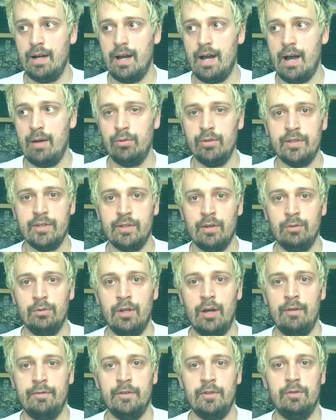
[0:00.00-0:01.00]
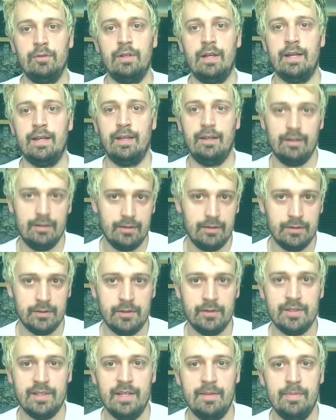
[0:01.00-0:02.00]
I would so love to
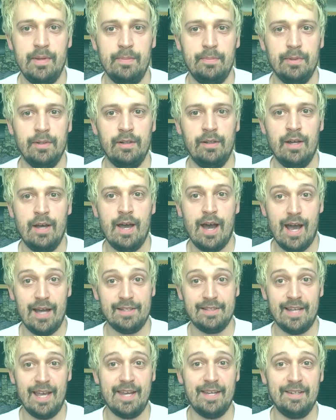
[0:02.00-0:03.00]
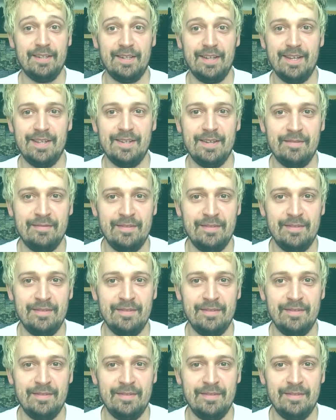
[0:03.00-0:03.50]
see people. I said it in a